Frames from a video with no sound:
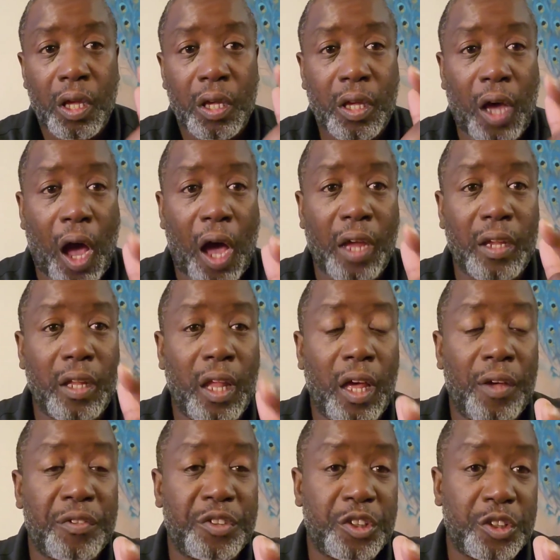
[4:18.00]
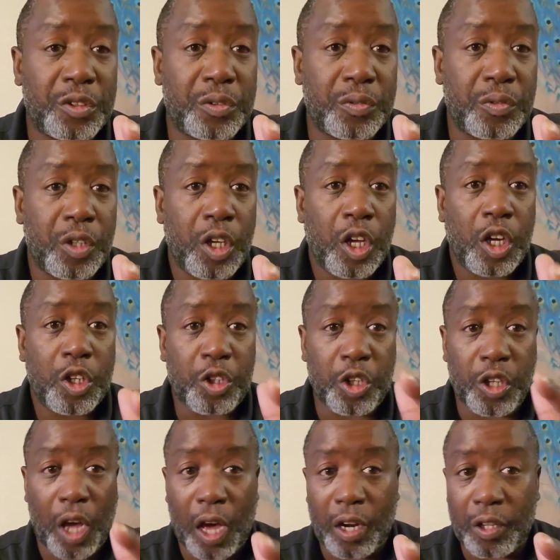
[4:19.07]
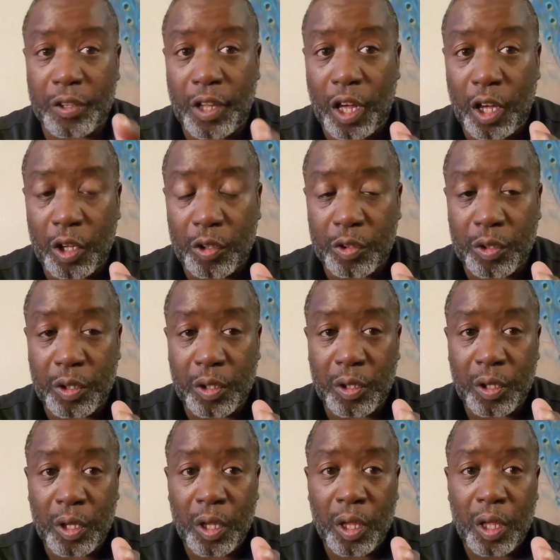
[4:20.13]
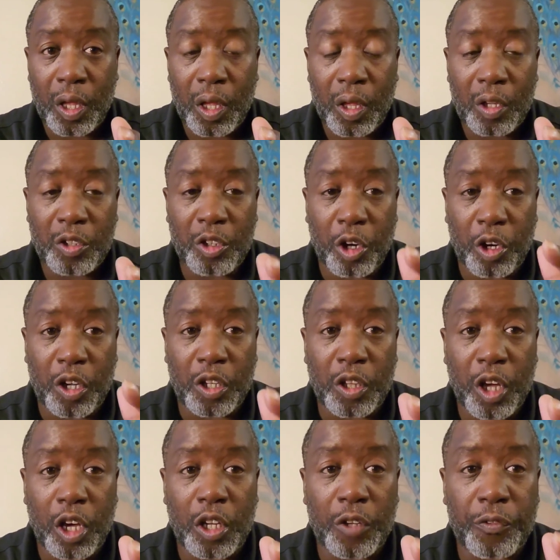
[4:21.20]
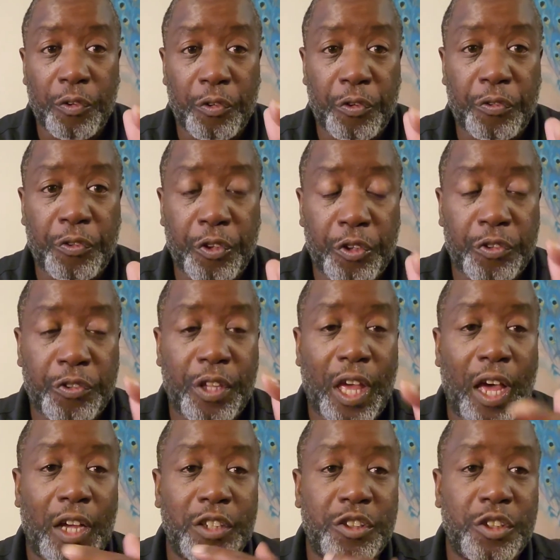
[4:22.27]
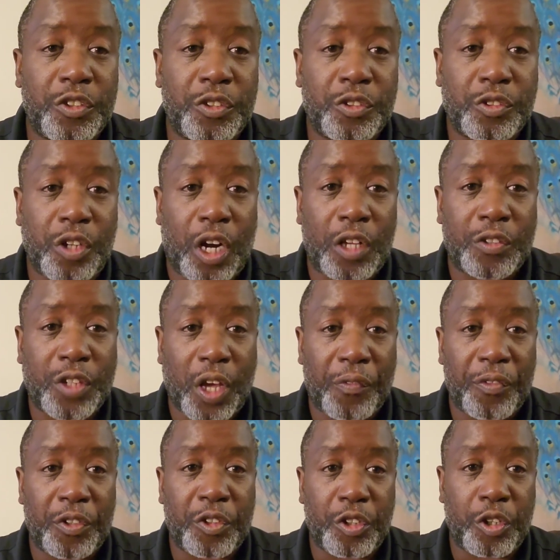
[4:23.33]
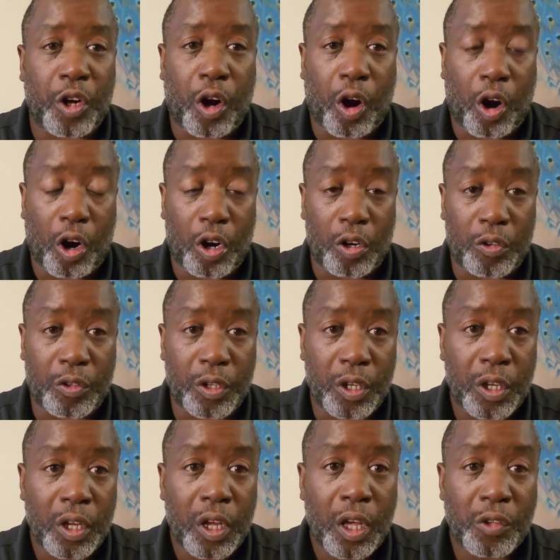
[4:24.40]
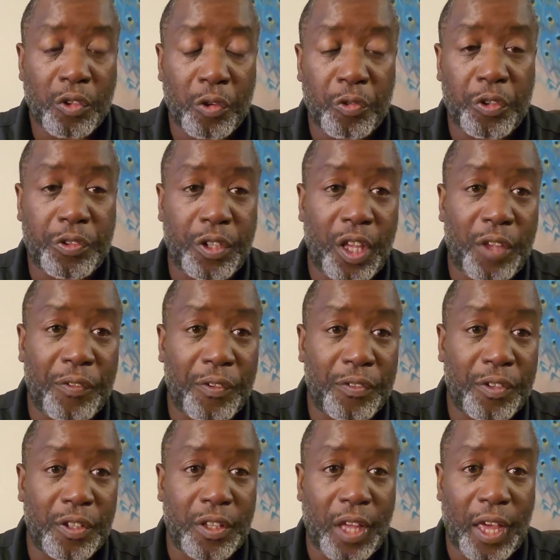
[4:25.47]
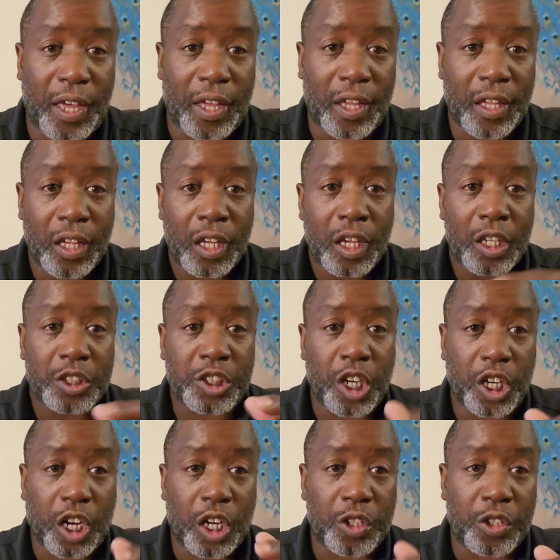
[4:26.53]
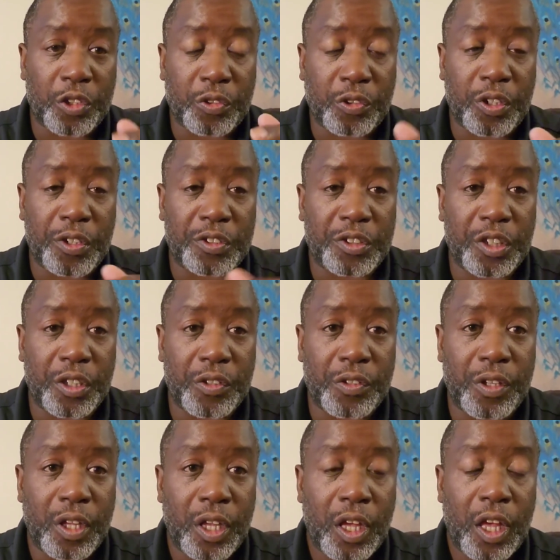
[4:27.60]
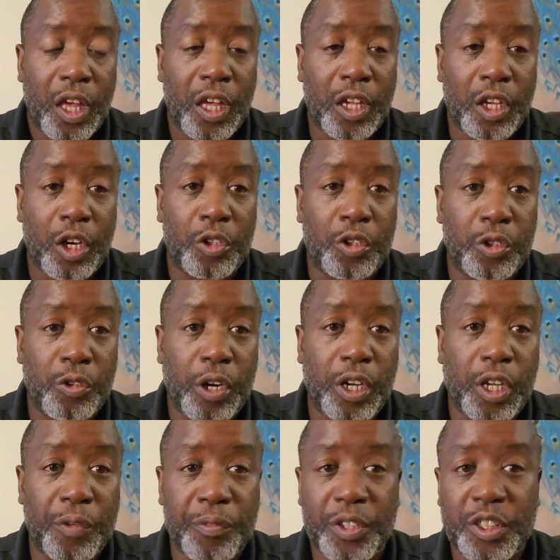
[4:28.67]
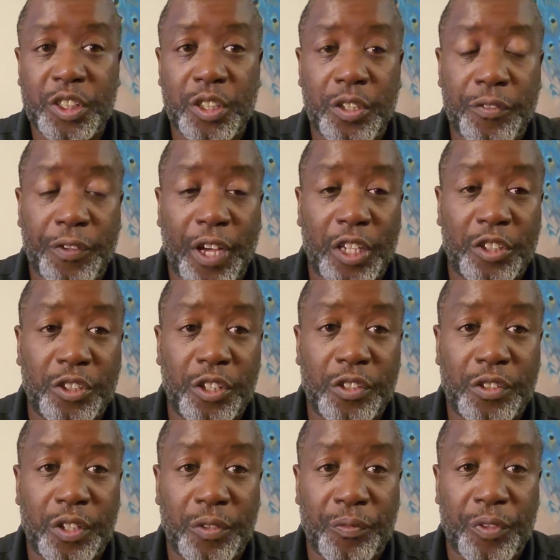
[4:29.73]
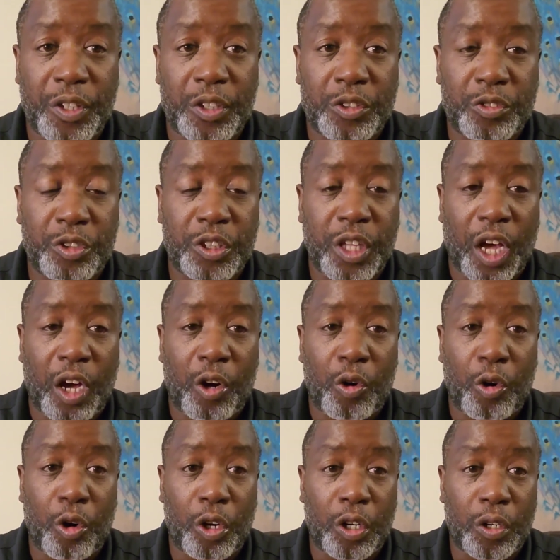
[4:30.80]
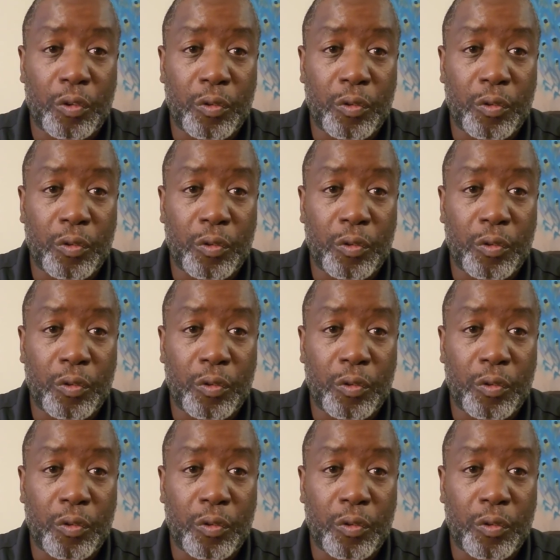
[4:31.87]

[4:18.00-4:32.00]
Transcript: God loves you. You're not alone. You're only alone if you refuse to have Jesus Christ come into your heart. So receive him today. Check our descriptions and go to Great Commission Evangelistic Ministry dot org.